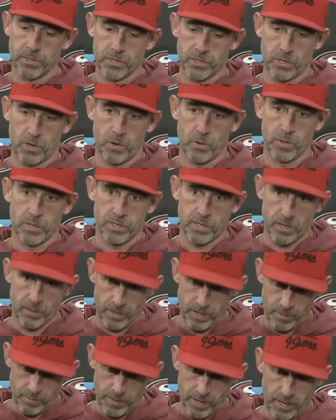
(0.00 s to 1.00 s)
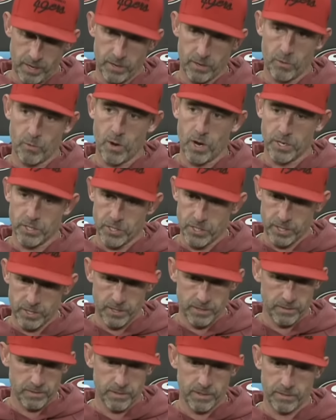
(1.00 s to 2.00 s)
just always hearing about it and watching
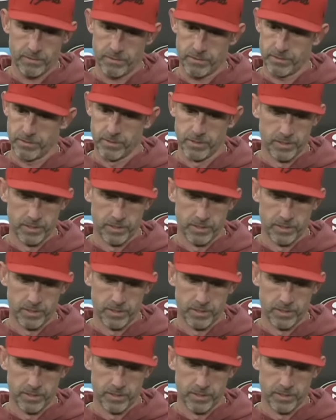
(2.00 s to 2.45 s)
it. I've